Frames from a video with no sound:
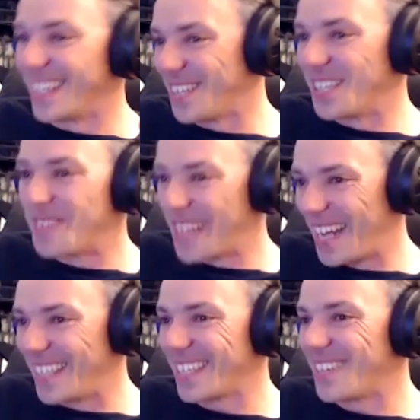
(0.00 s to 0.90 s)
I don't want
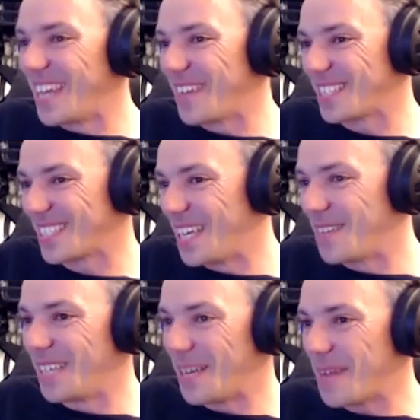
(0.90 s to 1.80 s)
to be so we have to
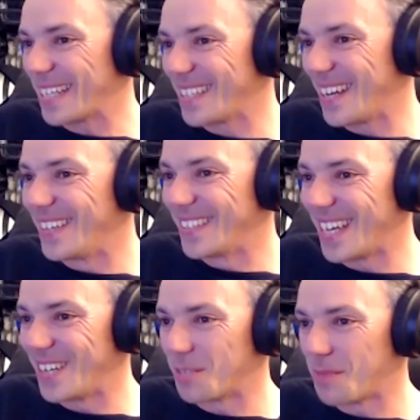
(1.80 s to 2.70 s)
snip, nip back to the
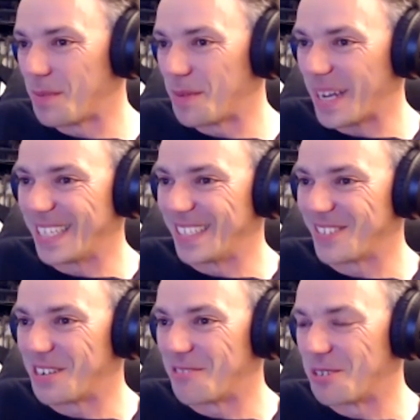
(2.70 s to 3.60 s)
hotel to pop it back
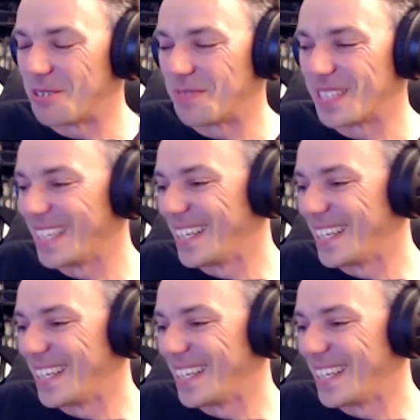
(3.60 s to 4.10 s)
into our rooms.